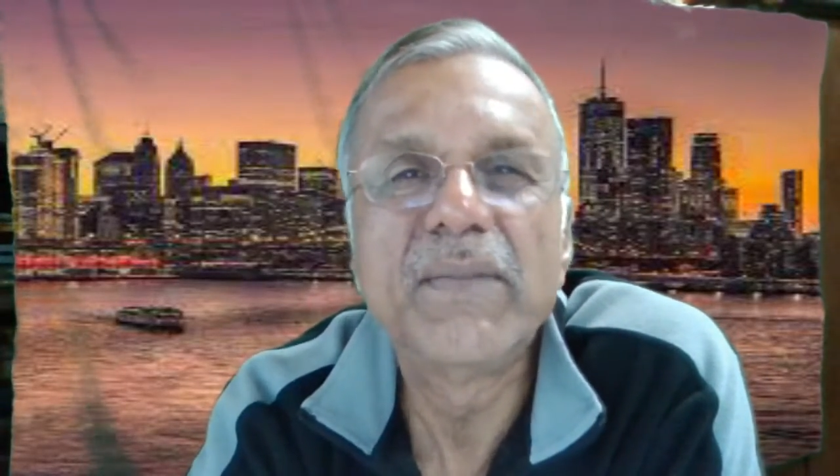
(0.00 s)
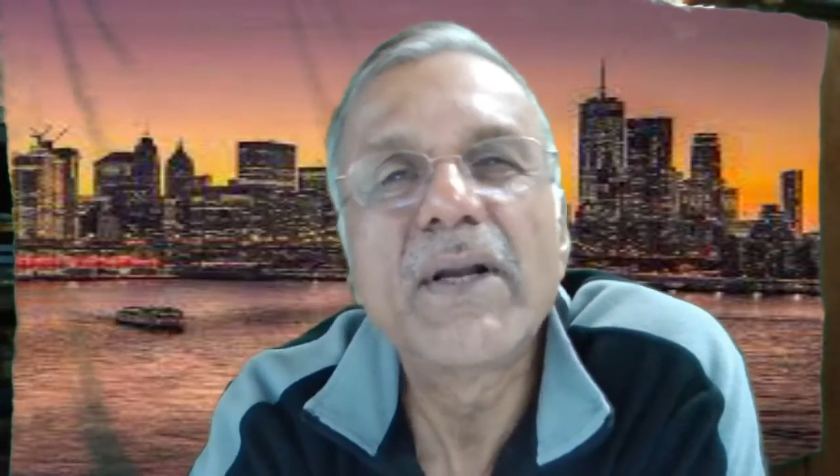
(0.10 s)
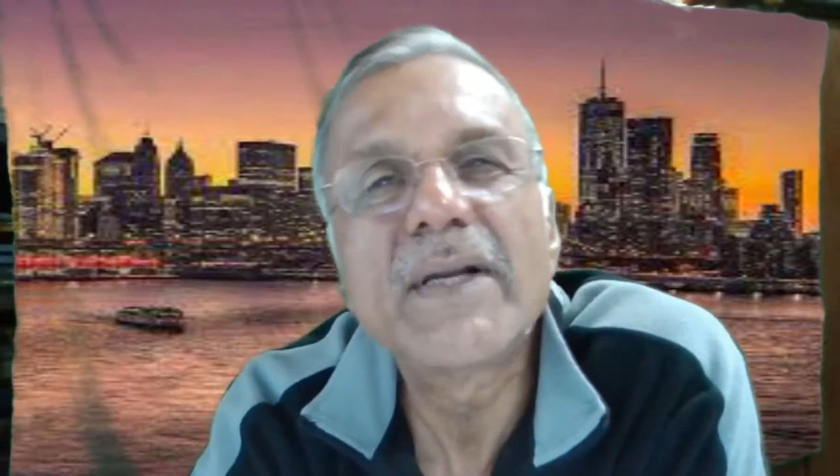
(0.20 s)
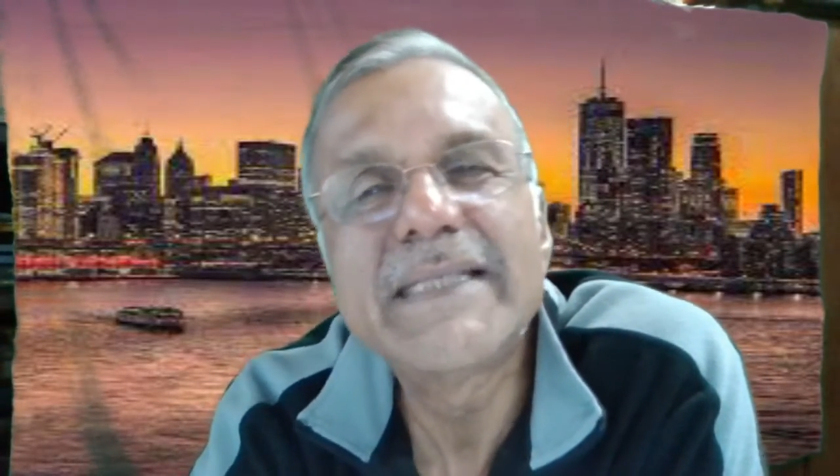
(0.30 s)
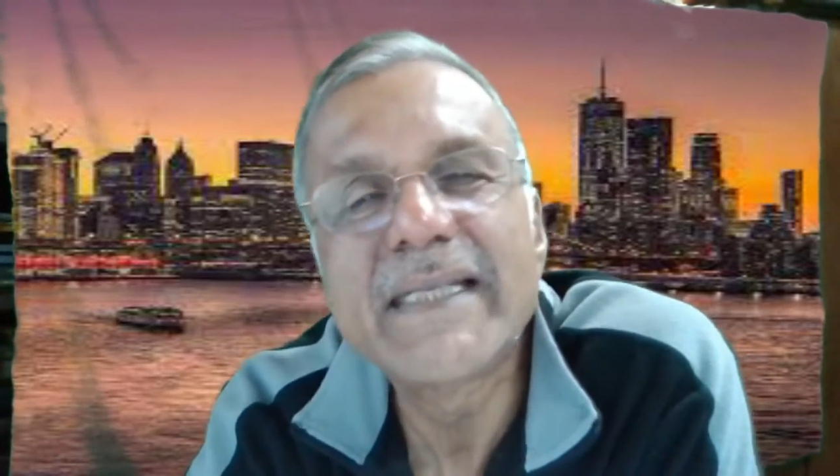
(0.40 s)

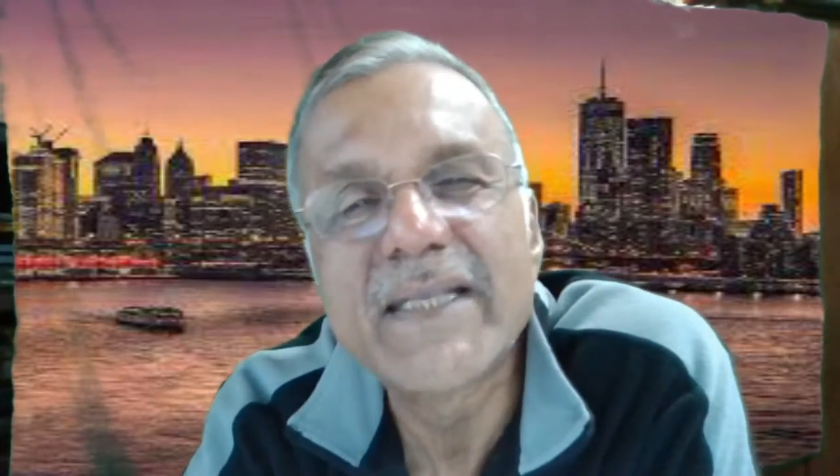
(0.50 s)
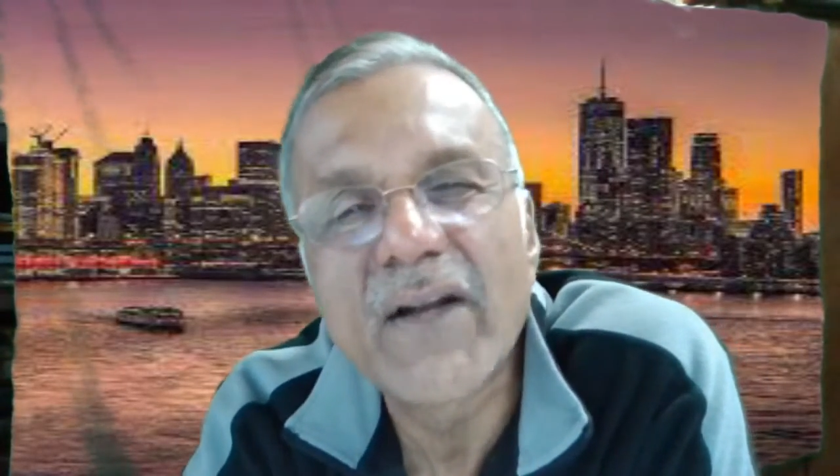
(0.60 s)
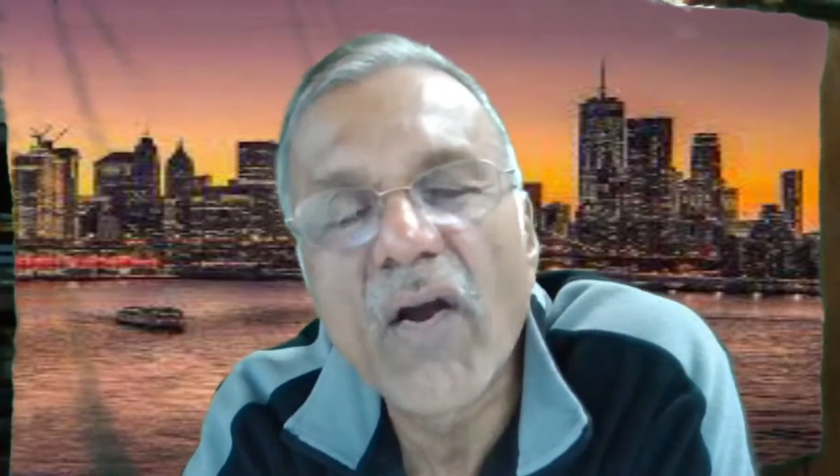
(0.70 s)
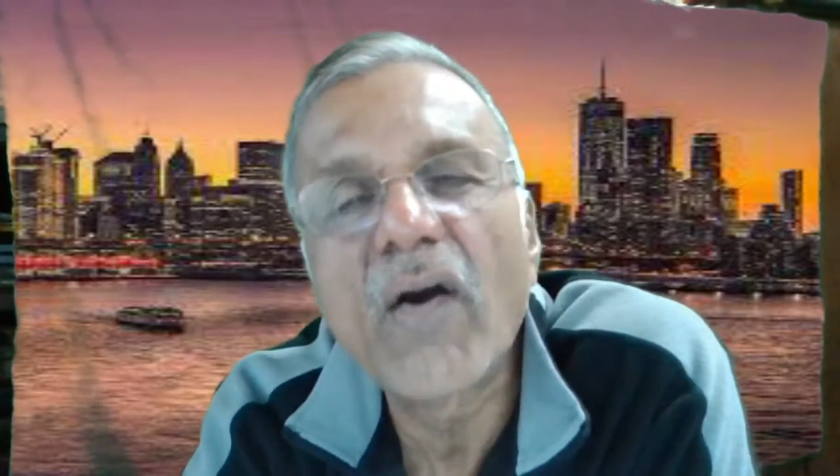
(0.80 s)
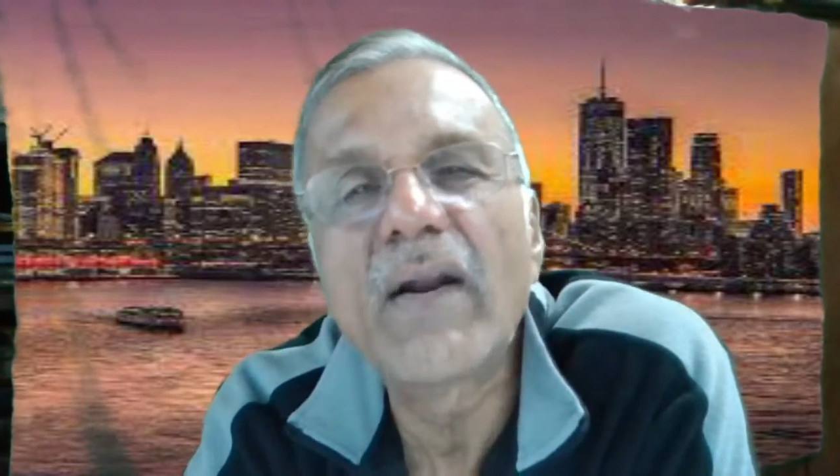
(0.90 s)
because these
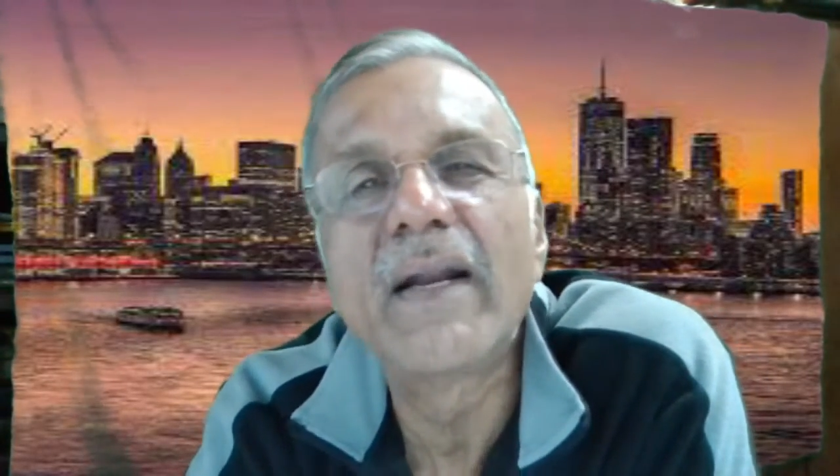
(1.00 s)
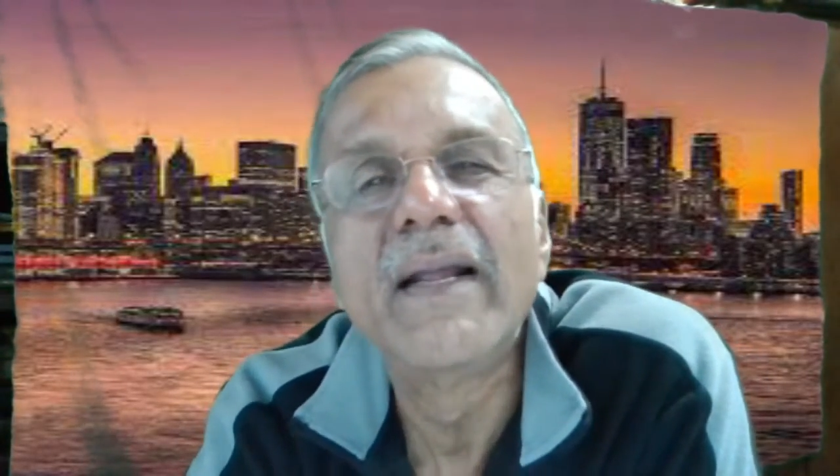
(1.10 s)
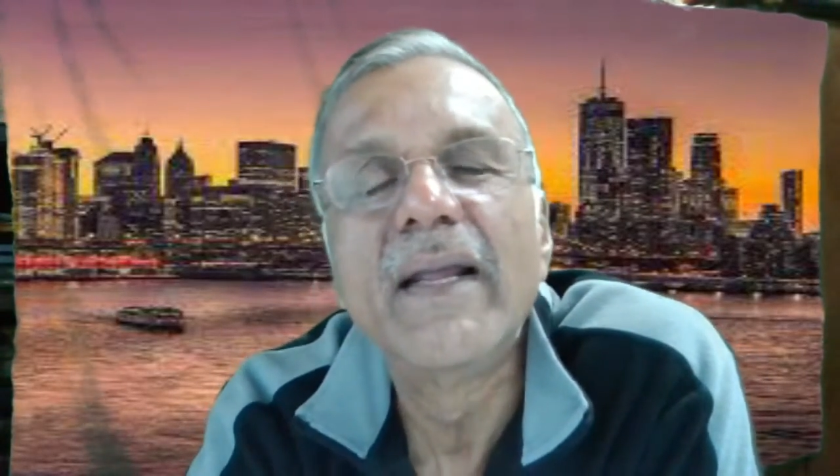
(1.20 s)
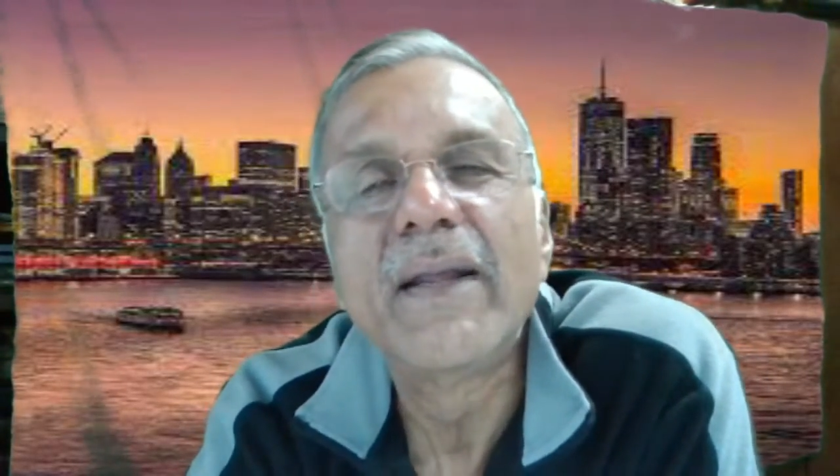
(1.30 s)
are all